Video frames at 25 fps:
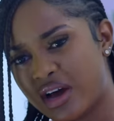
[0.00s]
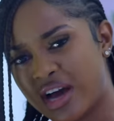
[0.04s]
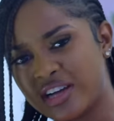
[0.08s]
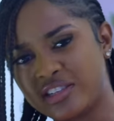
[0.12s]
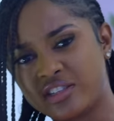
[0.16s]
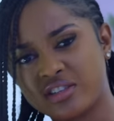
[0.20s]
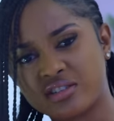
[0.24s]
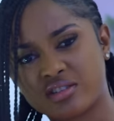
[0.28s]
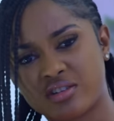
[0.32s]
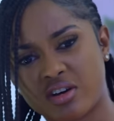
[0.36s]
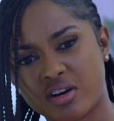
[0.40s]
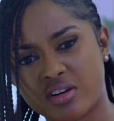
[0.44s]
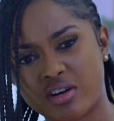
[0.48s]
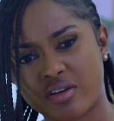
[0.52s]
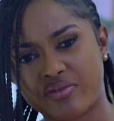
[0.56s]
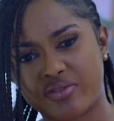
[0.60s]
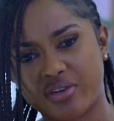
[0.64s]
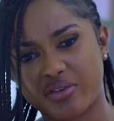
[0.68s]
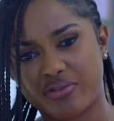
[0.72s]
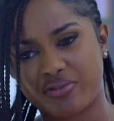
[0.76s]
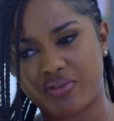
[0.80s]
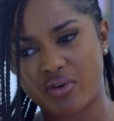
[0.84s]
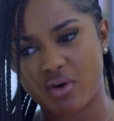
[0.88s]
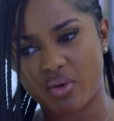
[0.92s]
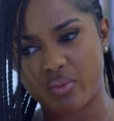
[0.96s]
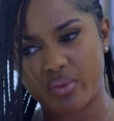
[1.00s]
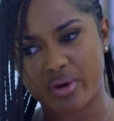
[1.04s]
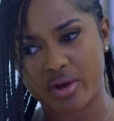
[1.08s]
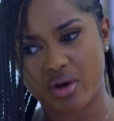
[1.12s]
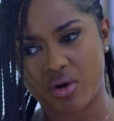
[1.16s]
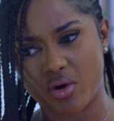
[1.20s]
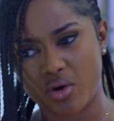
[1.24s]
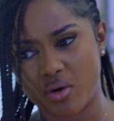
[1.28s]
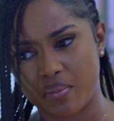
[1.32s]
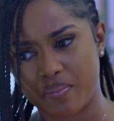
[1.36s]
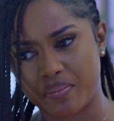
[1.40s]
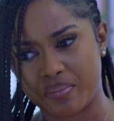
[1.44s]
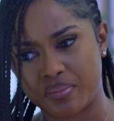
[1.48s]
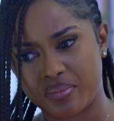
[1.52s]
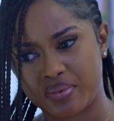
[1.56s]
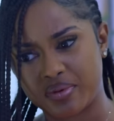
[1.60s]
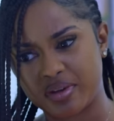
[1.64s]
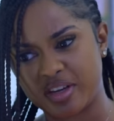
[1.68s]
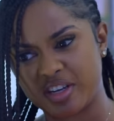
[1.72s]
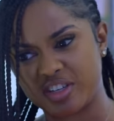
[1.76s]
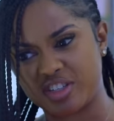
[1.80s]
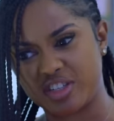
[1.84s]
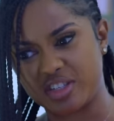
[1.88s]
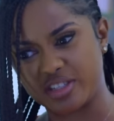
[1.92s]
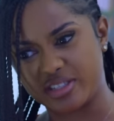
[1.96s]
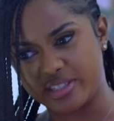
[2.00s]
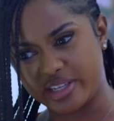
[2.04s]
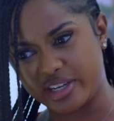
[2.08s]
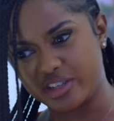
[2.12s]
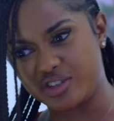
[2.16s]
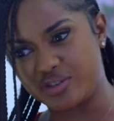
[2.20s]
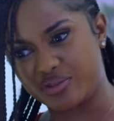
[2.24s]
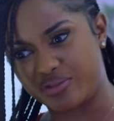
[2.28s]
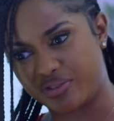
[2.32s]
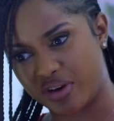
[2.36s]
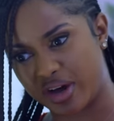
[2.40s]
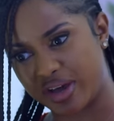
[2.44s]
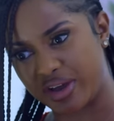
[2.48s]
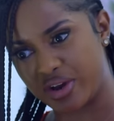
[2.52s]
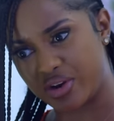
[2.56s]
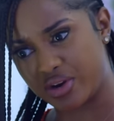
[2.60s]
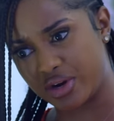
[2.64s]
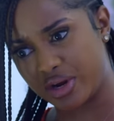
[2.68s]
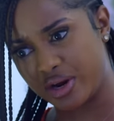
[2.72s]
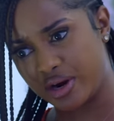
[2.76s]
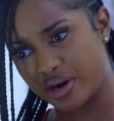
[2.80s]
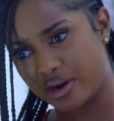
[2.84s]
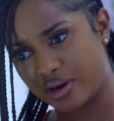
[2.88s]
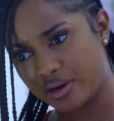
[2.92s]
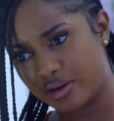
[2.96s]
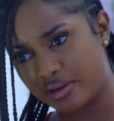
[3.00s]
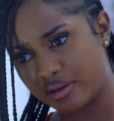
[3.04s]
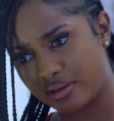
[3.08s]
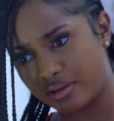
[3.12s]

I just got off the phone with Hope and she said you fired her.